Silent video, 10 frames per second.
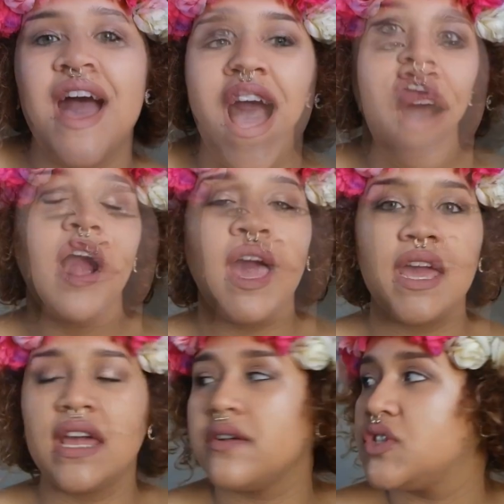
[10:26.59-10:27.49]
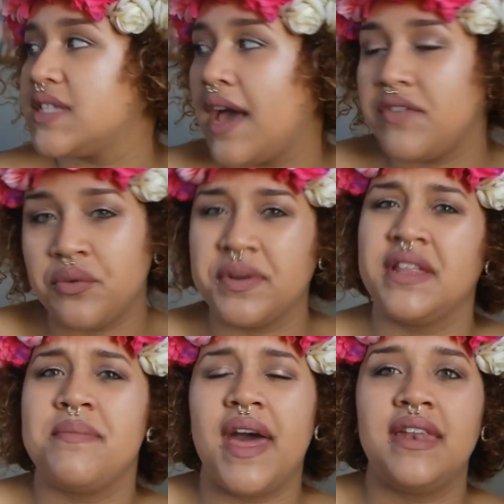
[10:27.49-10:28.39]
I was crying and I was just having a
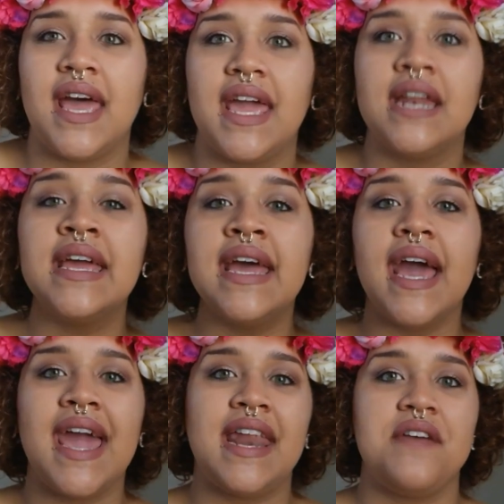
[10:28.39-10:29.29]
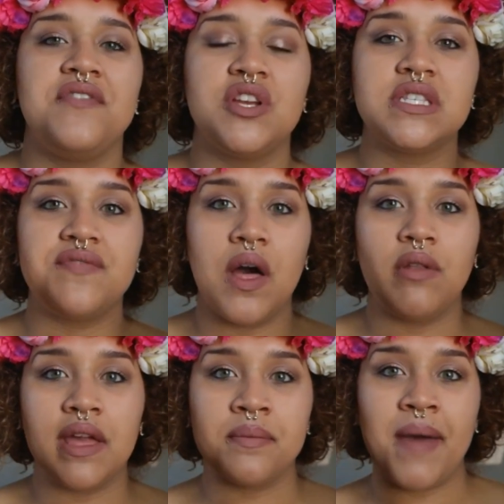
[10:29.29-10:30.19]
really bad night, and I just felt
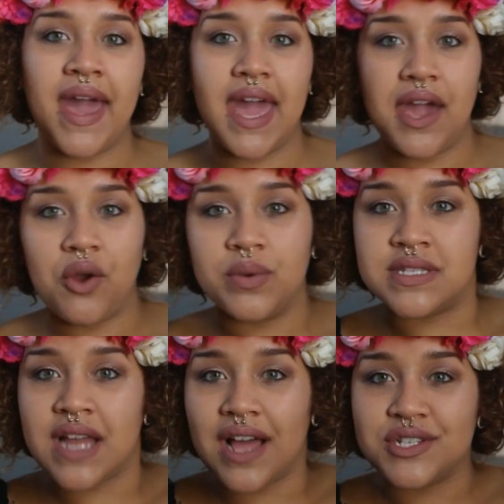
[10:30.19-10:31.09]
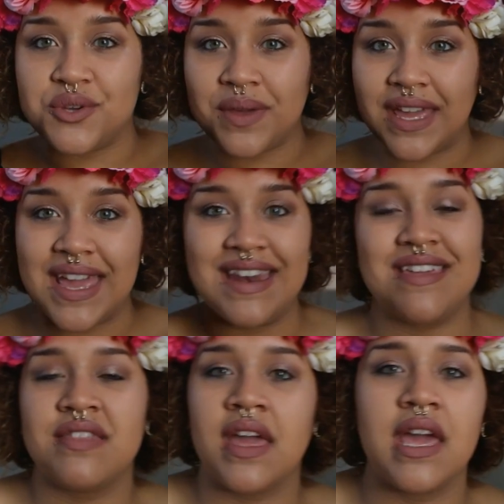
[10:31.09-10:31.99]
like my hair was not doing
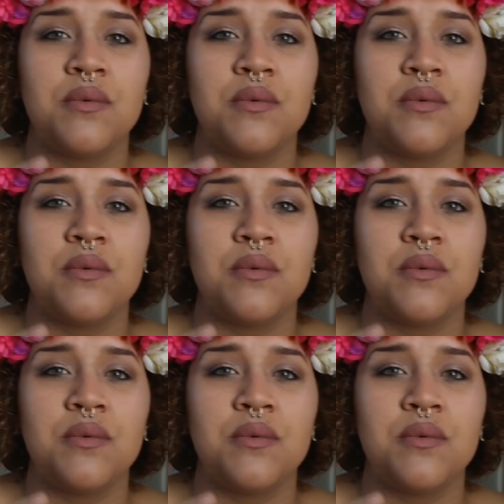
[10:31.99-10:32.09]
anything.